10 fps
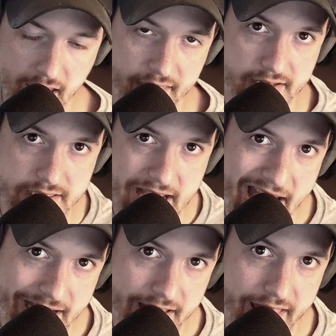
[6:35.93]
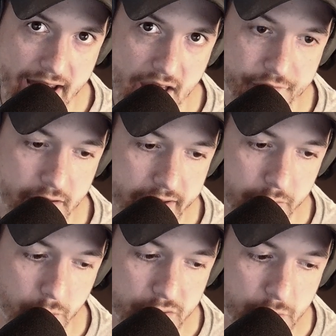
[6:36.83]
And then to tie into that, I feel
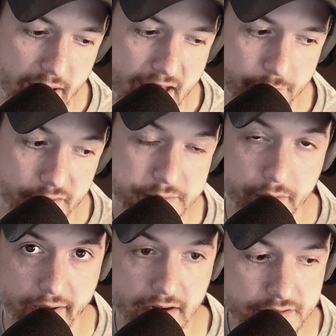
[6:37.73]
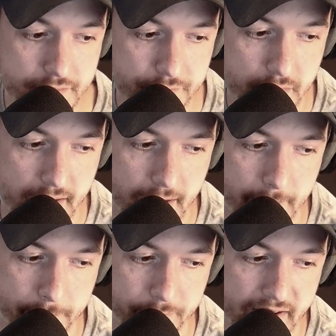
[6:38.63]
like when we, you have multiple layers of
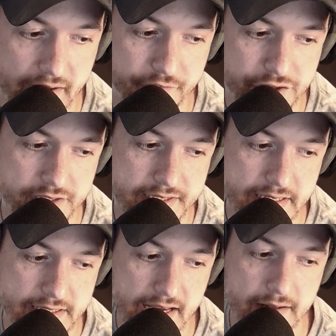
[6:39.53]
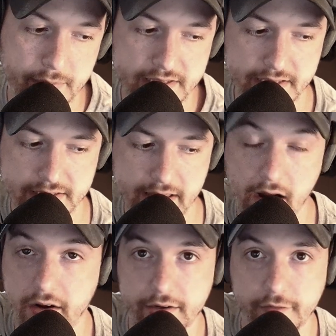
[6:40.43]
um, inefficiencies in a business
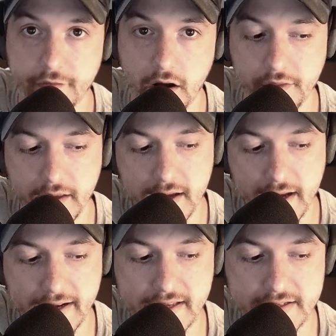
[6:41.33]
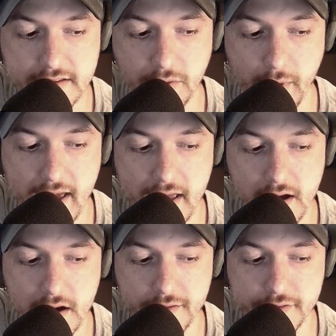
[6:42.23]
that aren't your fault, it gets in the
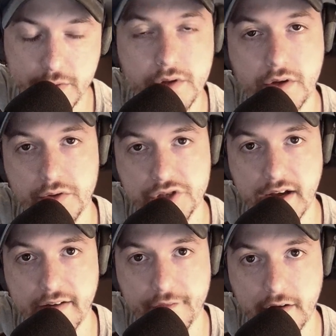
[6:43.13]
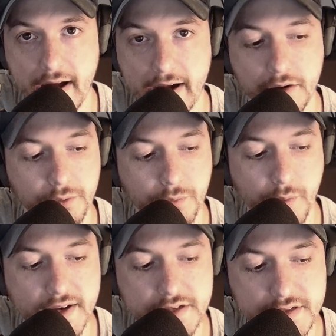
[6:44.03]
way of you negotiating for higher
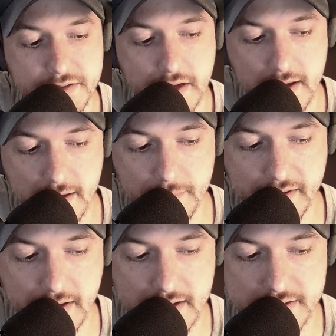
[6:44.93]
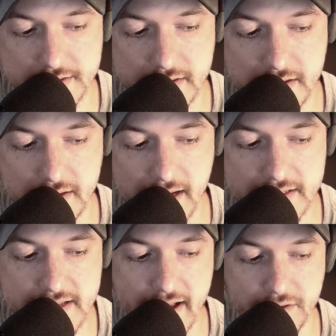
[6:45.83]
wages because
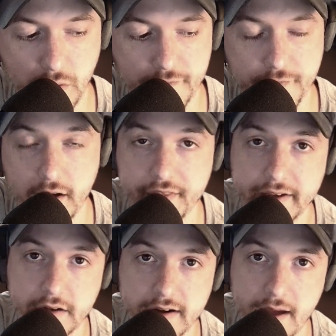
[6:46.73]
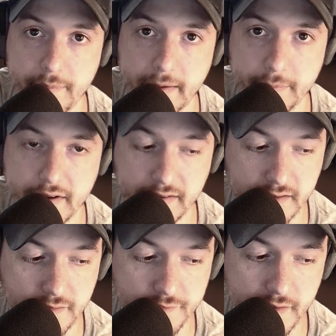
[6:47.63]
it's not your fault that you're not being
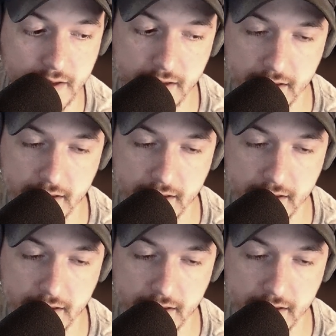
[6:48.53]
productive.